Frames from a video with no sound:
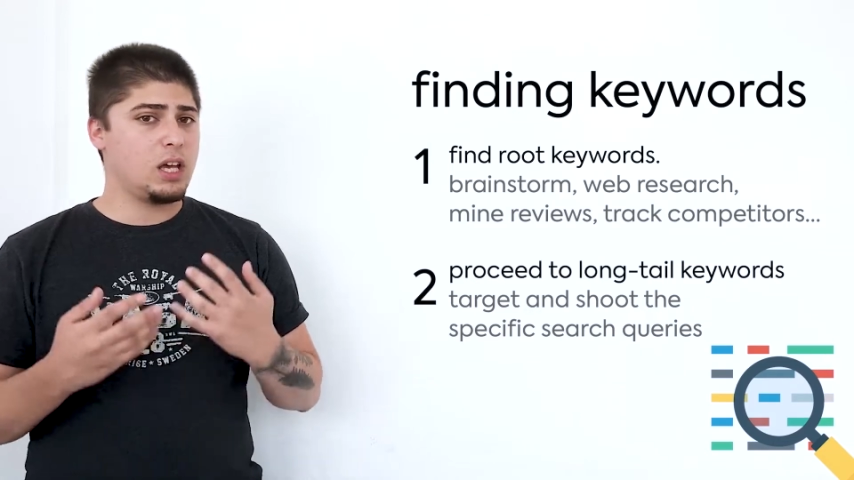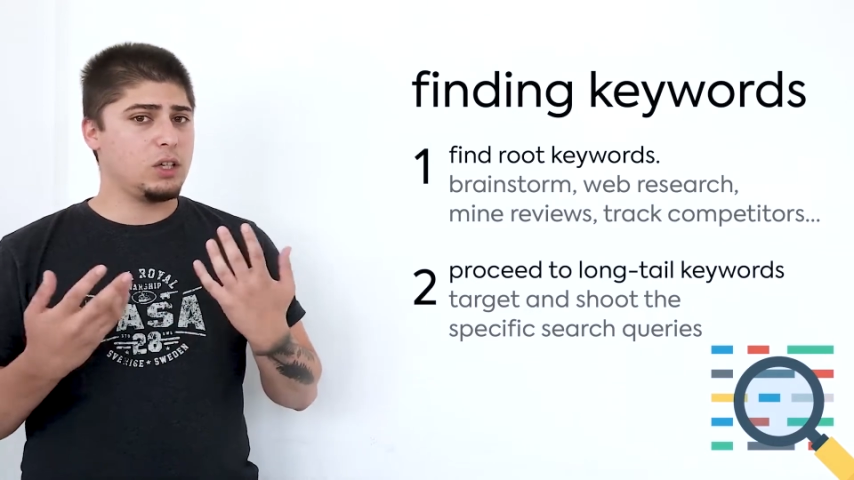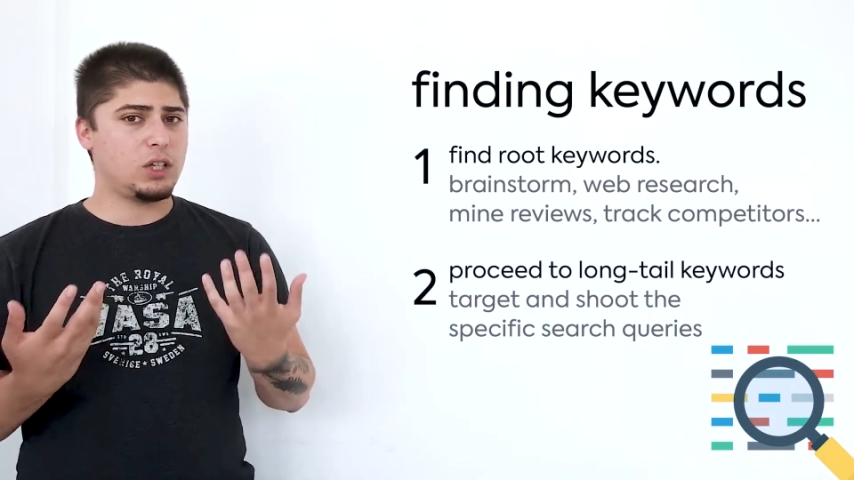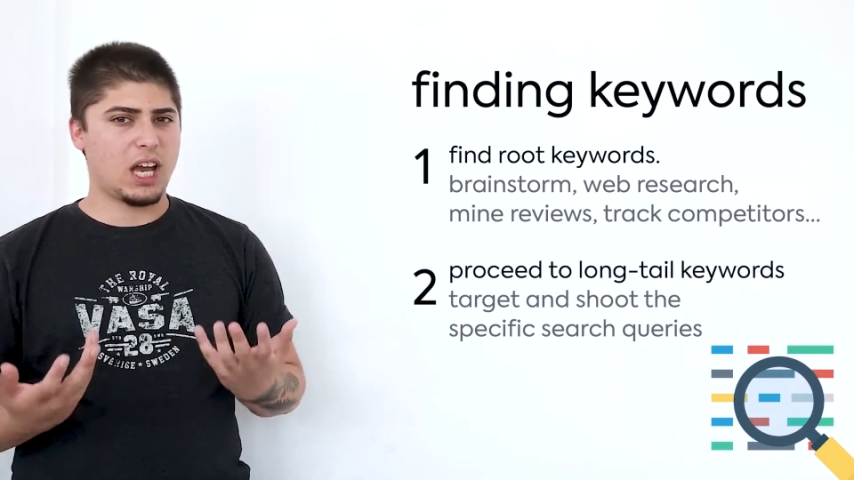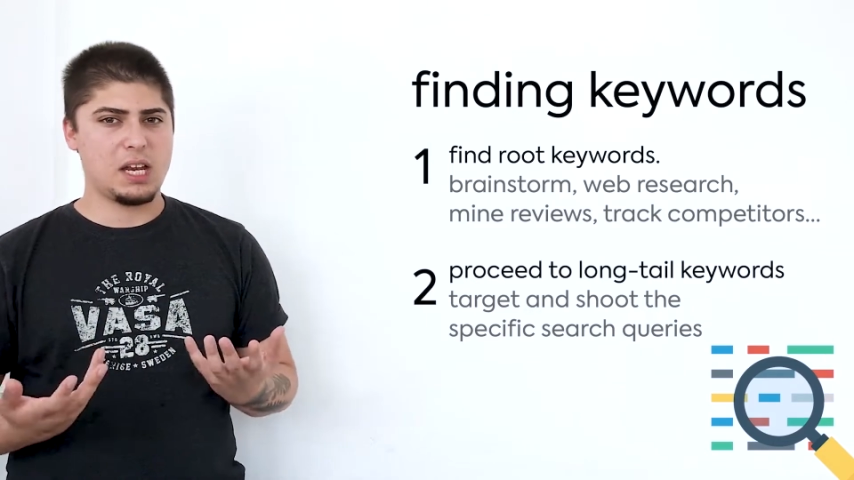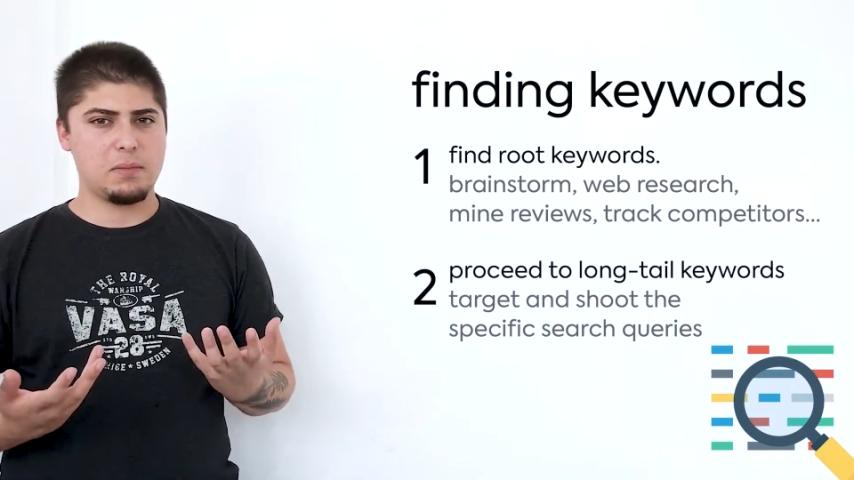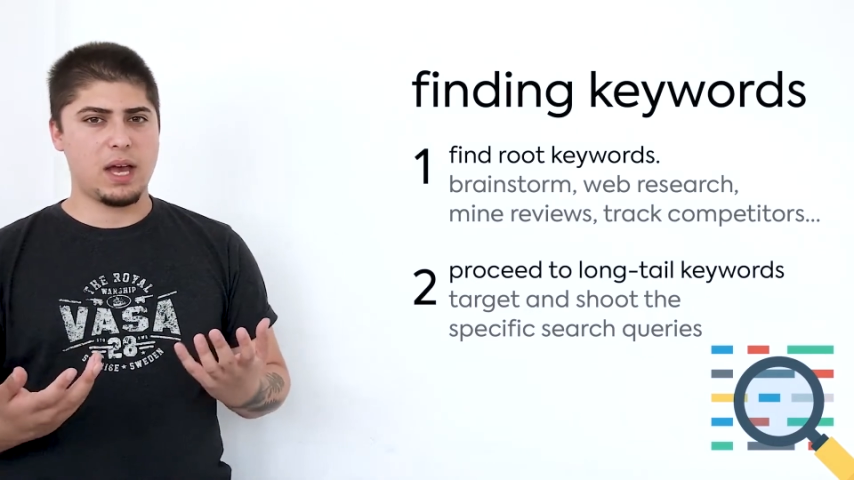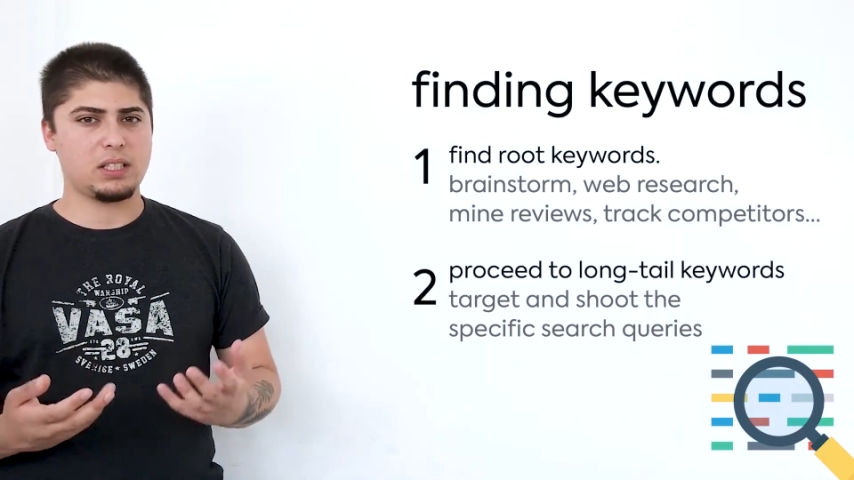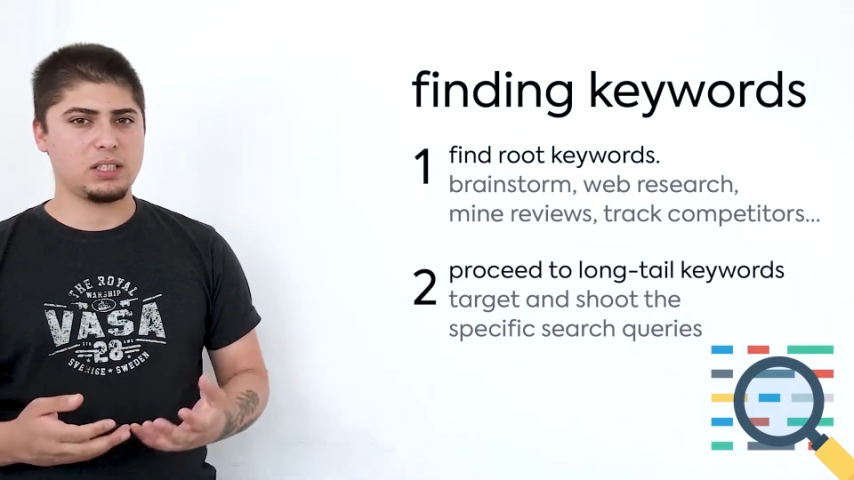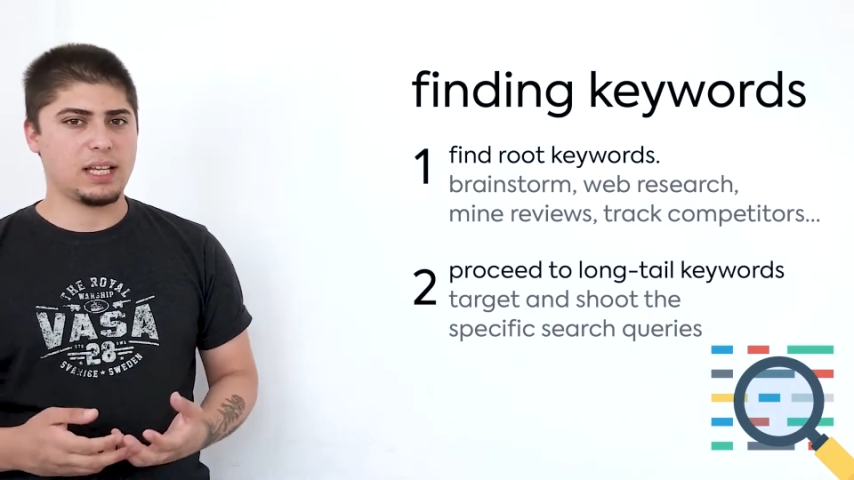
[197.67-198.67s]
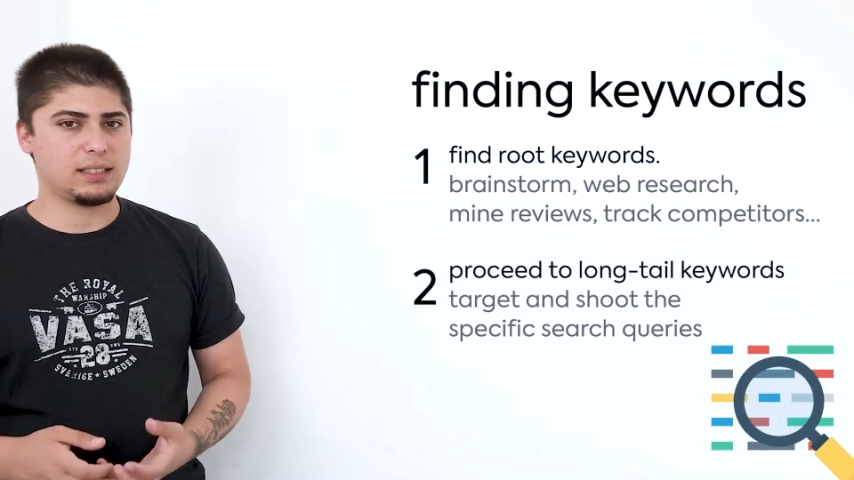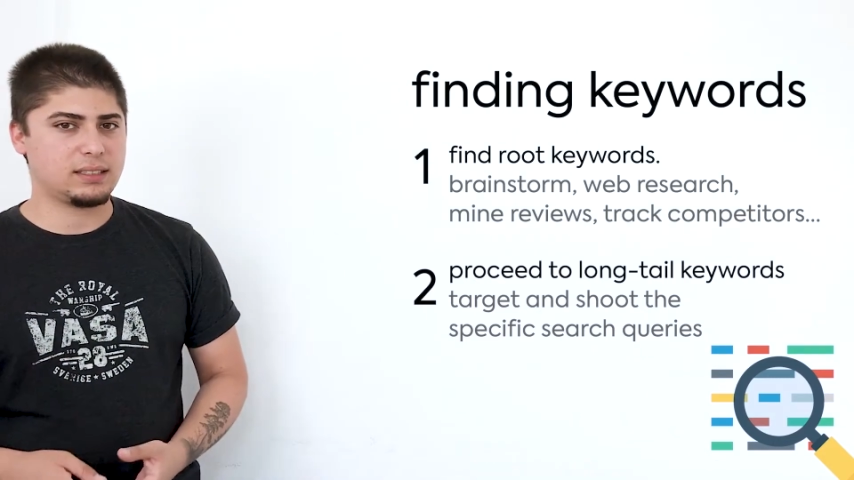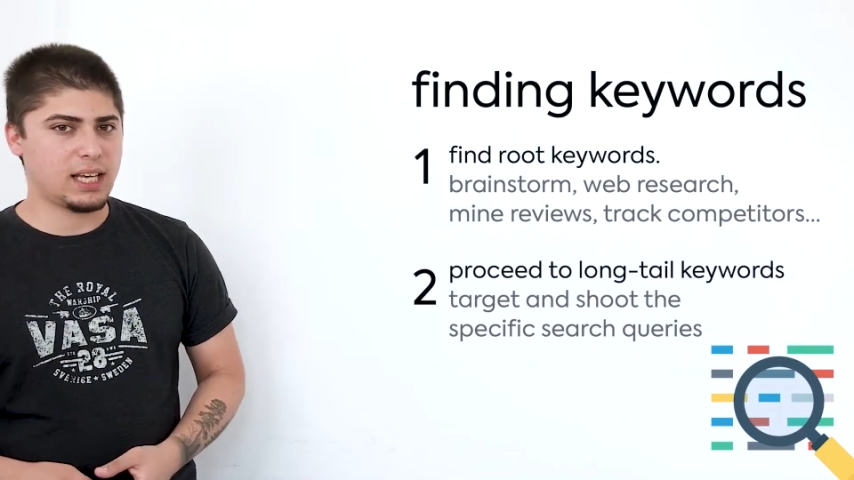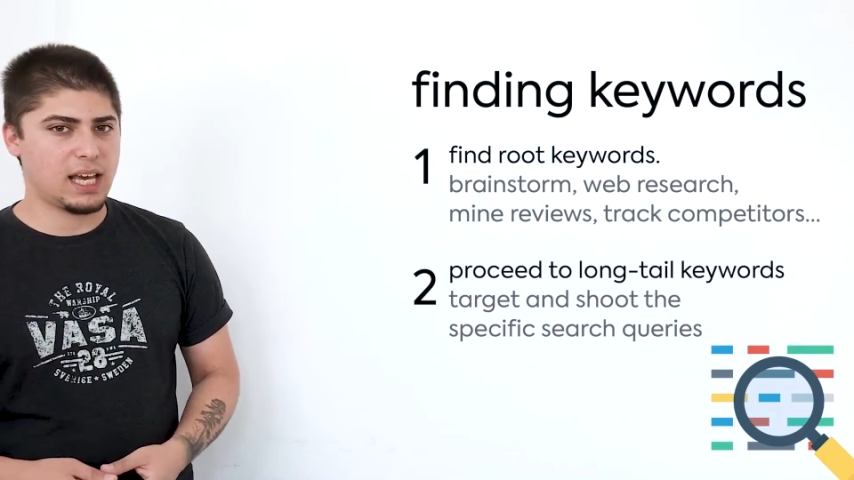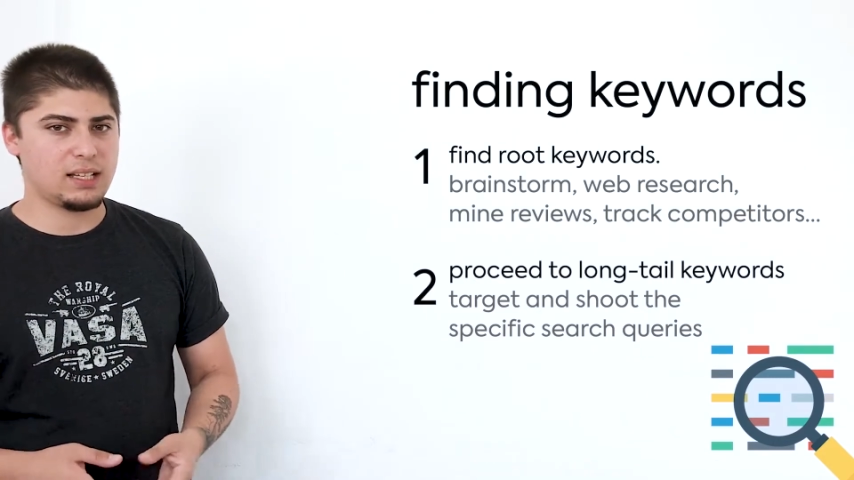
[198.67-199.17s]
You can imagine, let's
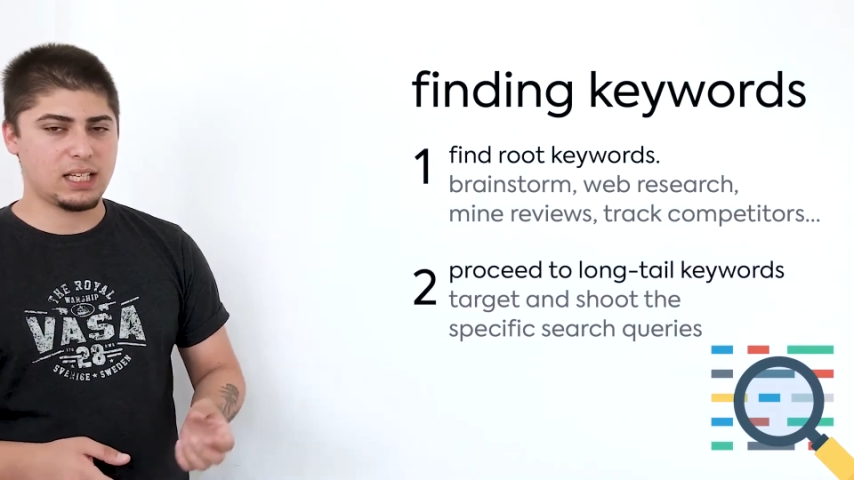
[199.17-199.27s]
say,